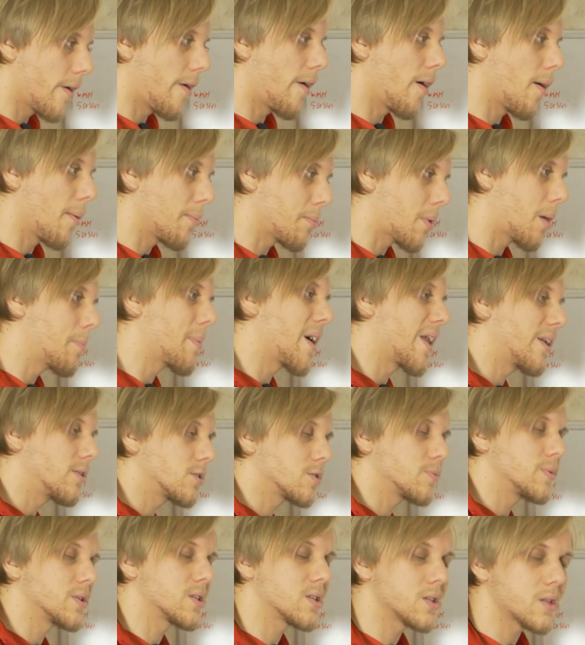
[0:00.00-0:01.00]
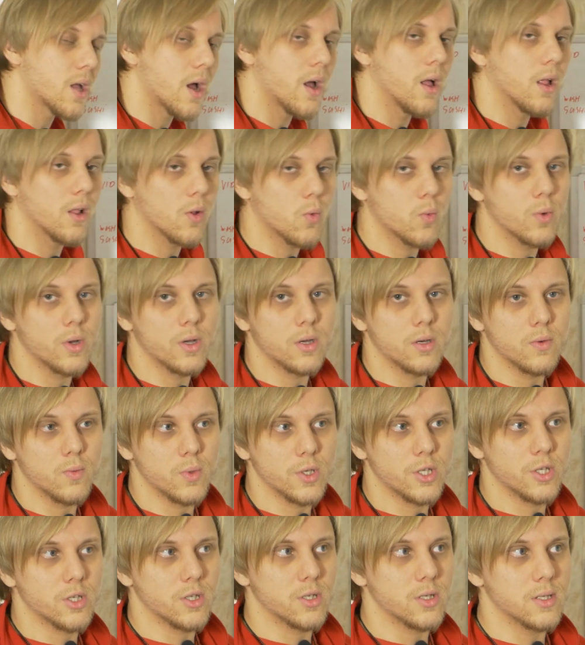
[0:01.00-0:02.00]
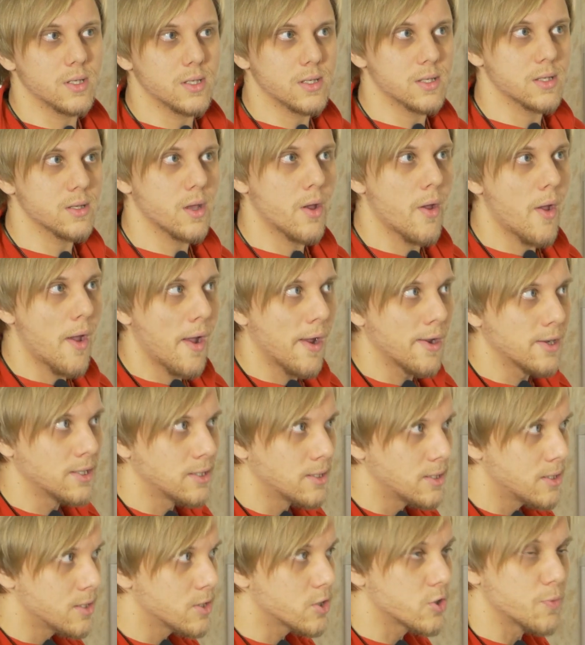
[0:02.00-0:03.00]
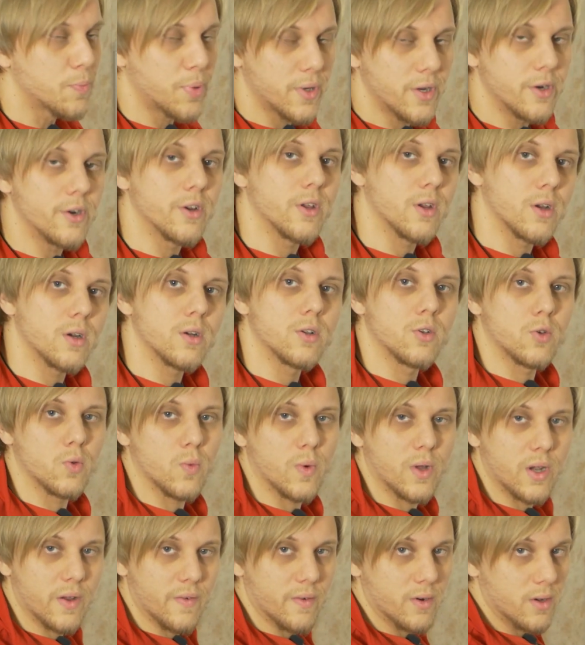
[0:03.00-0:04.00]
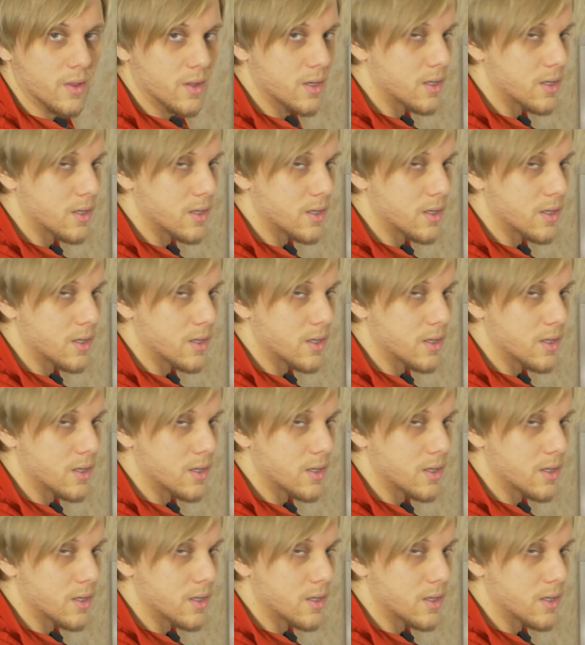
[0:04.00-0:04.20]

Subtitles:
a management style which is superior to whatever